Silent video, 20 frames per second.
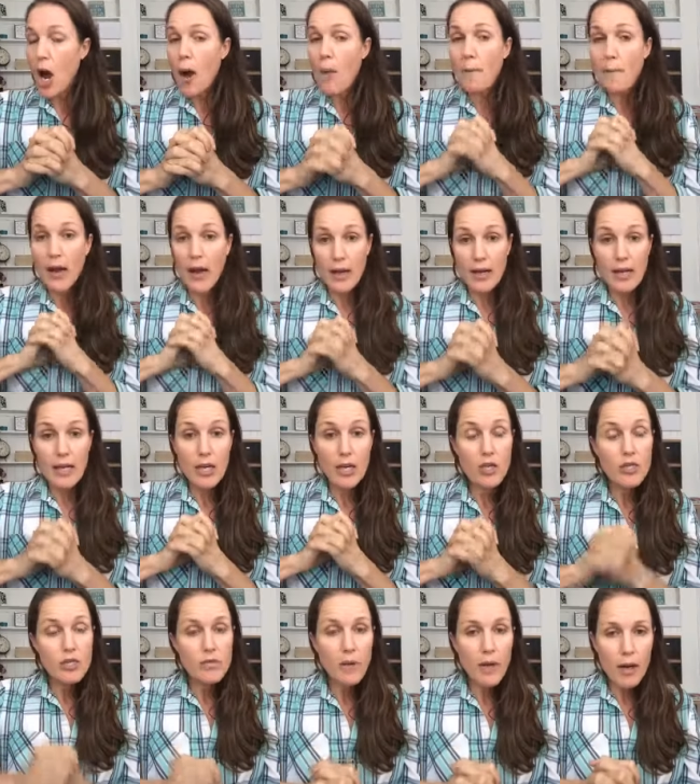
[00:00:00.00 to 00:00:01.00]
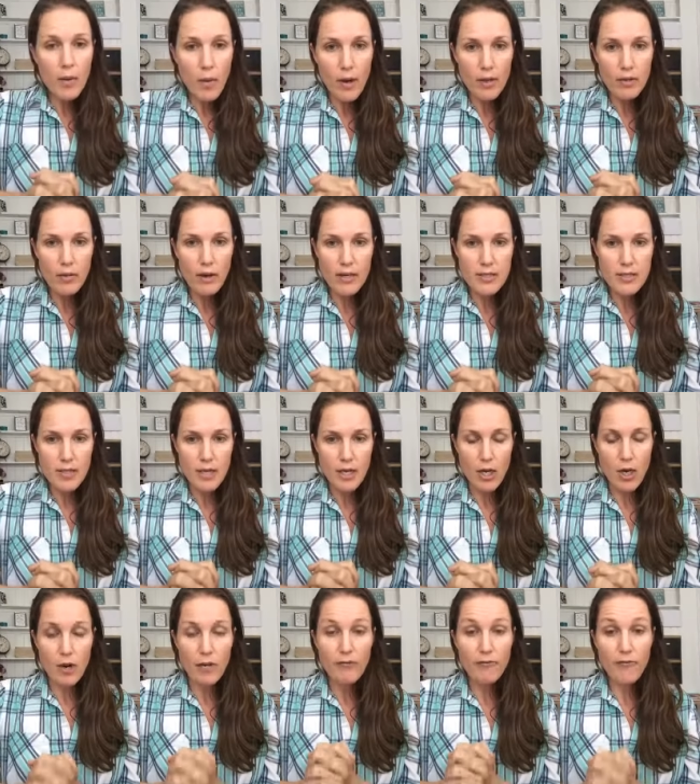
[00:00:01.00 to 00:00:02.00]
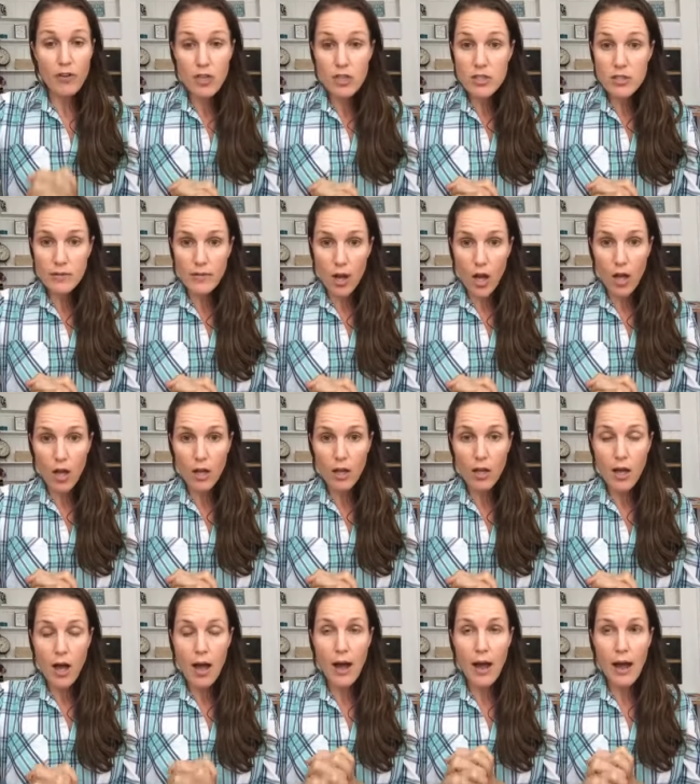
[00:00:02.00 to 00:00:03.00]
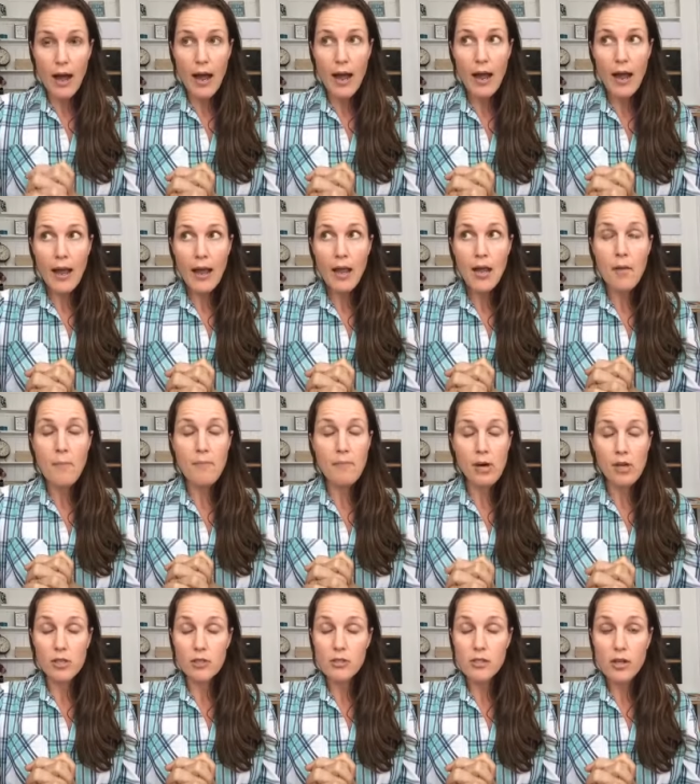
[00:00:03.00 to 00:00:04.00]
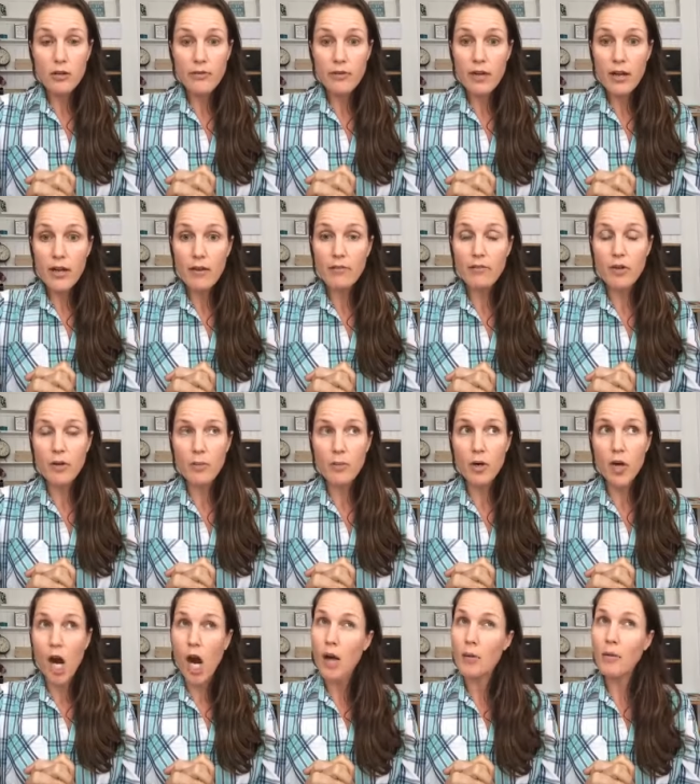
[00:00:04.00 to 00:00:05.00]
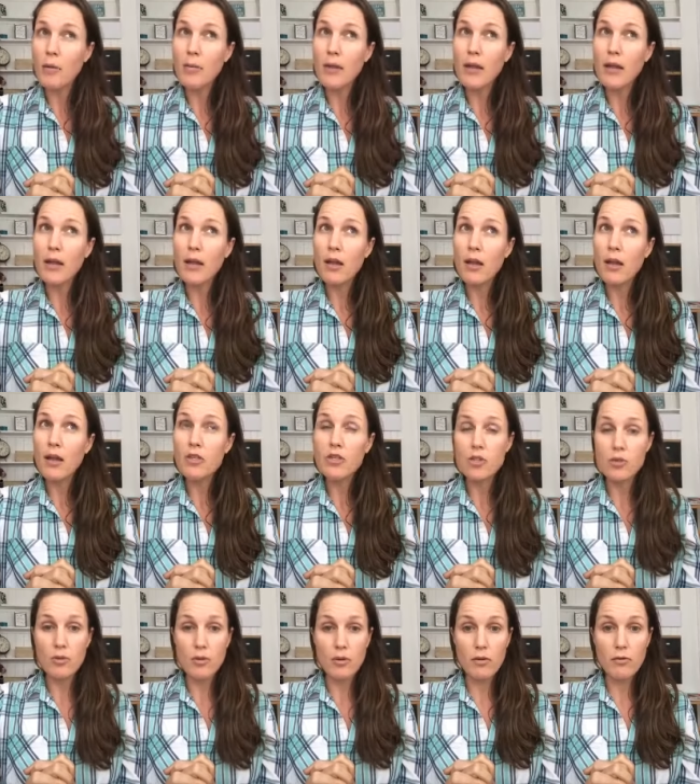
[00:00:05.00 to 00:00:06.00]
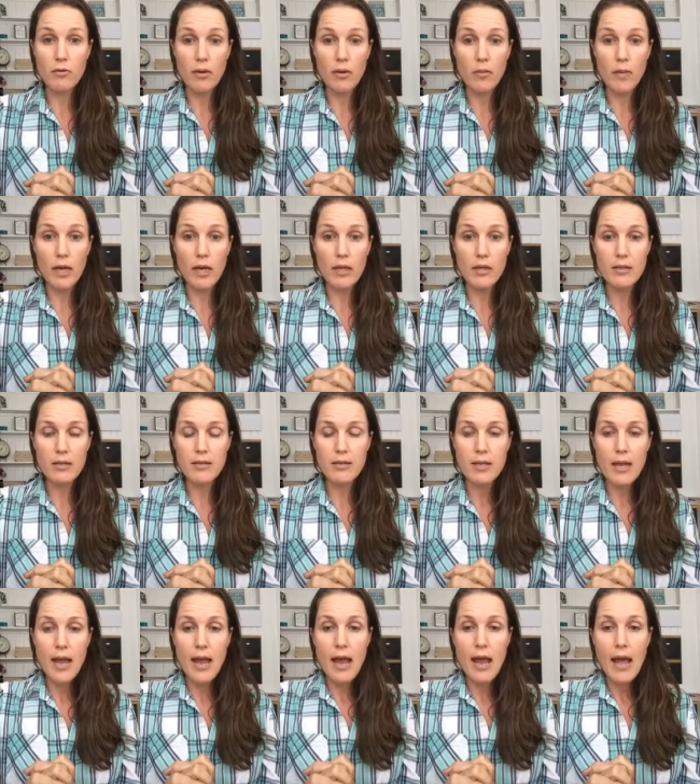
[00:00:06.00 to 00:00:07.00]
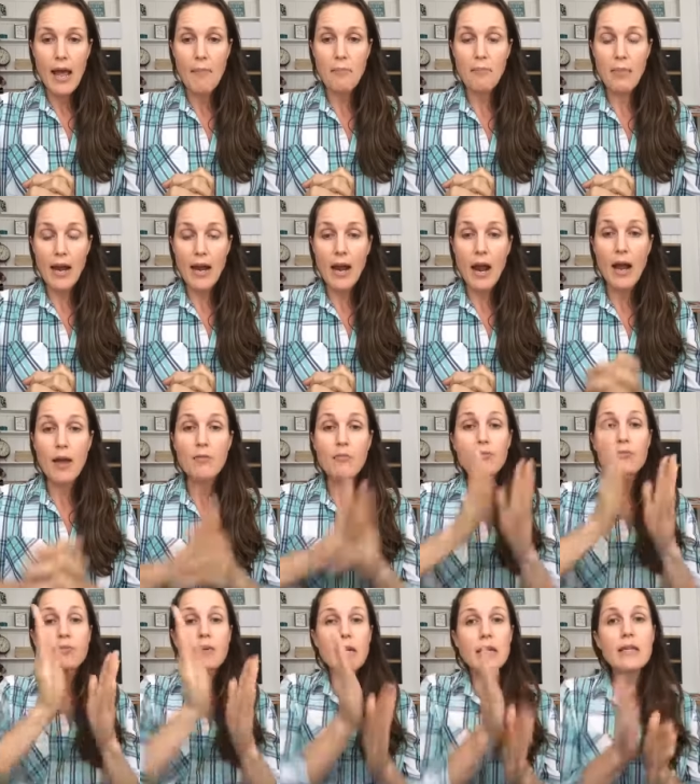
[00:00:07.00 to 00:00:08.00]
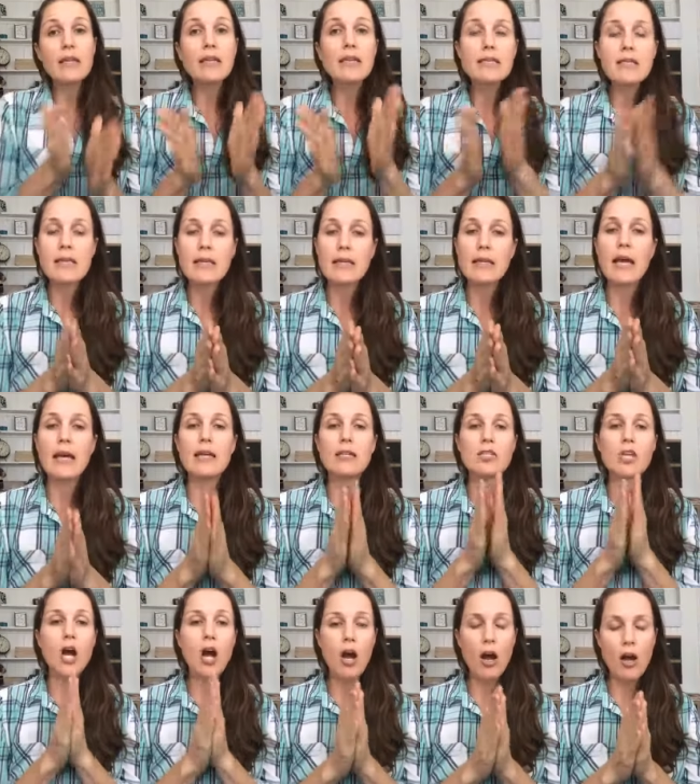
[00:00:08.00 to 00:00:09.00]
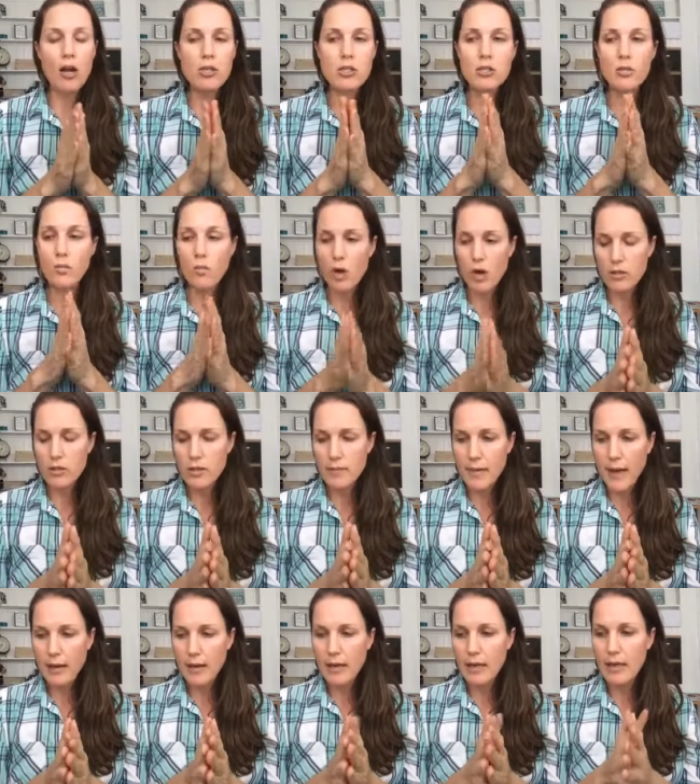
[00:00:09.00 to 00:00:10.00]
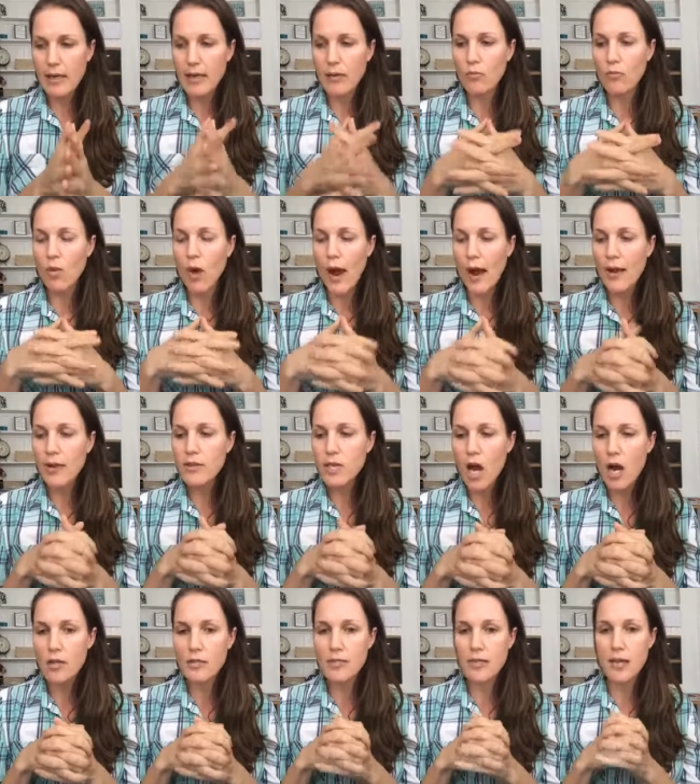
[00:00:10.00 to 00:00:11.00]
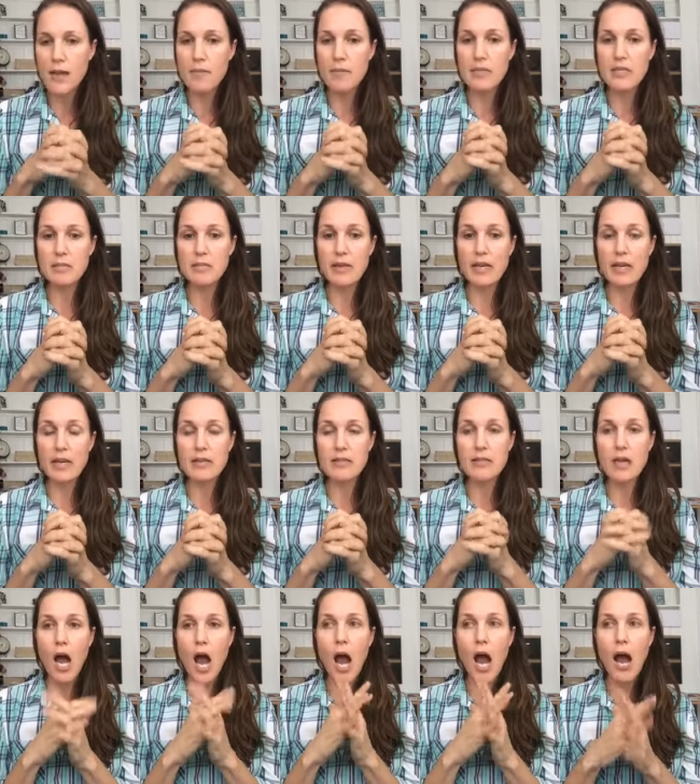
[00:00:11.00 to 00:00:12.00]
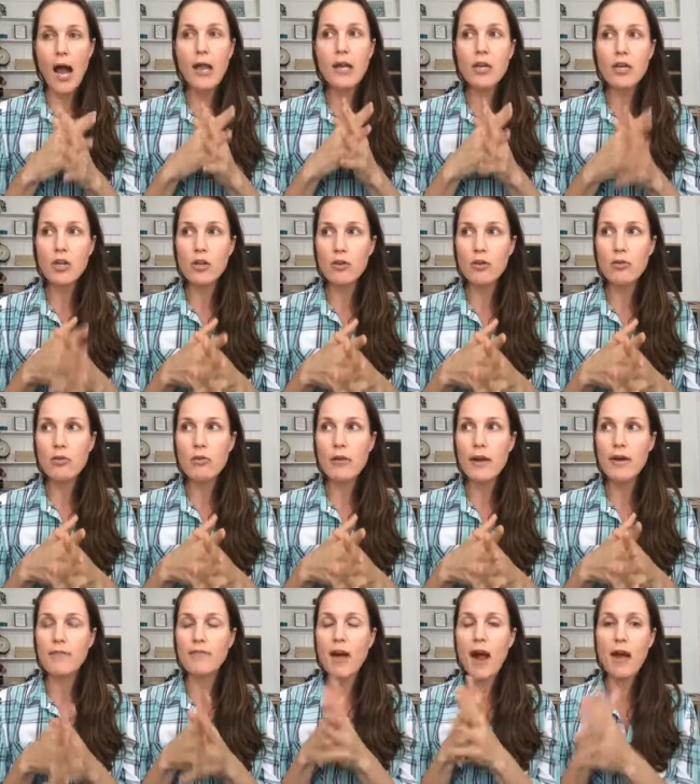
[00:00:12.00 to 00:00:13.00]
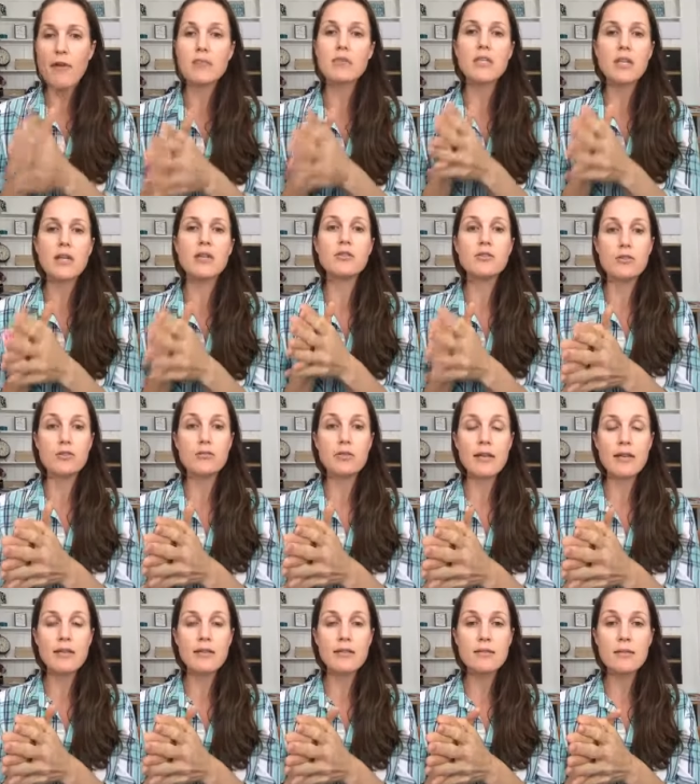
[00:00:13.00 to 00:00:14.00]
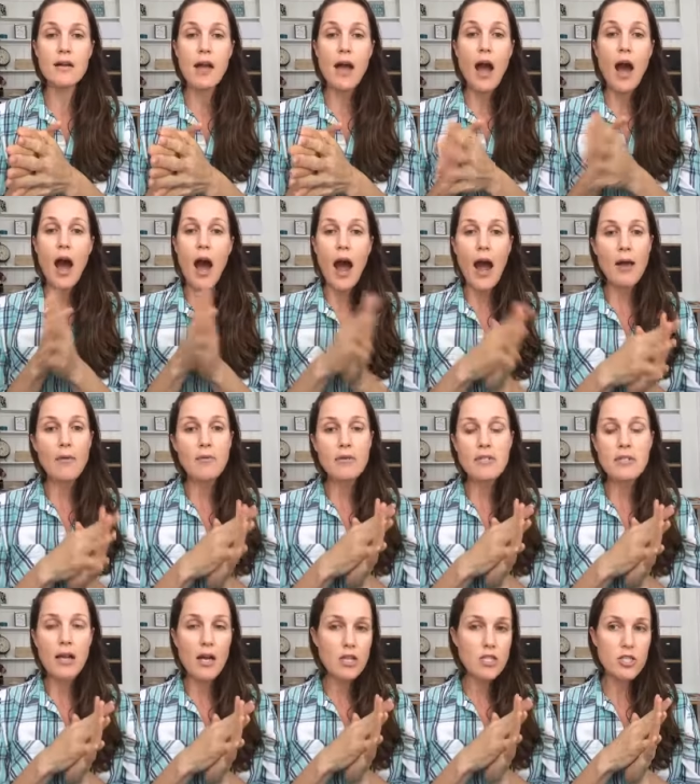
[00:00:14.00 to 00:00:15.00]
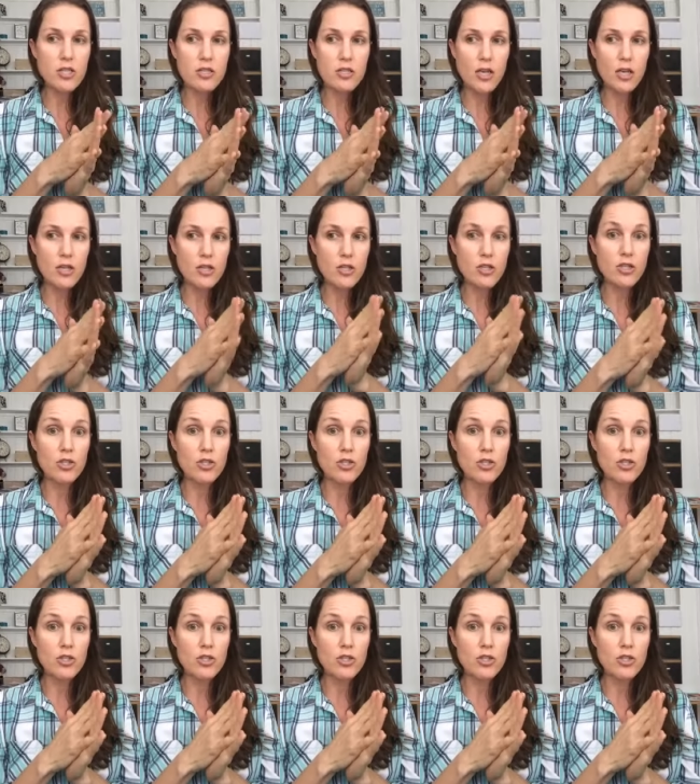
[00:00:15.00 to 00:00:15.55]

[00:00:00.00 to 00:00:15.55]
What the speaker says: But here's what I want you guys to hear. First of all, I mulled over it for probably 2 or 3 weeks, but I really did, like, talk to Walt about it. And why I talked to him is because I knew if I was going to do this, I was not just going to